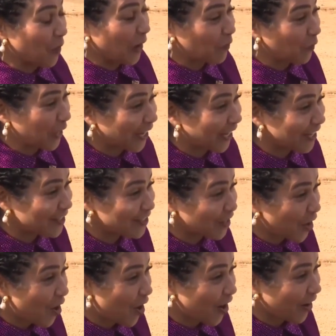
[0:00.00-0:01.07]
D'wayne Wiggins
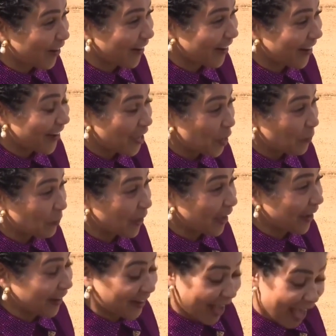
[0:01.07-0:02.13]
are,
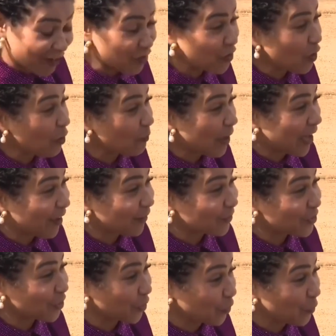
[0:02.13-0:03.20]
but I don't know
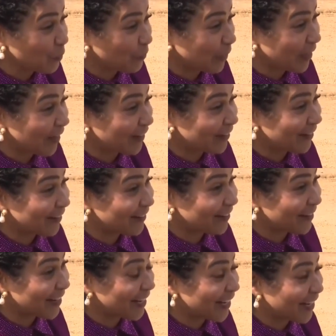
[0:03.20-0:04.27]
about you, but
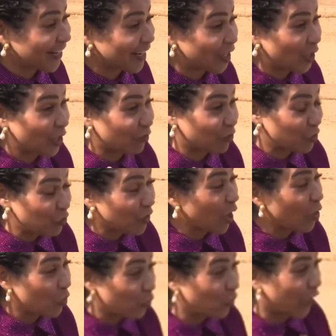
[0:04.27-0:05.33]
if you
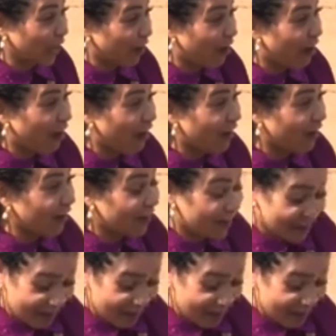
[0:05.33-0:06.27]
know who they are,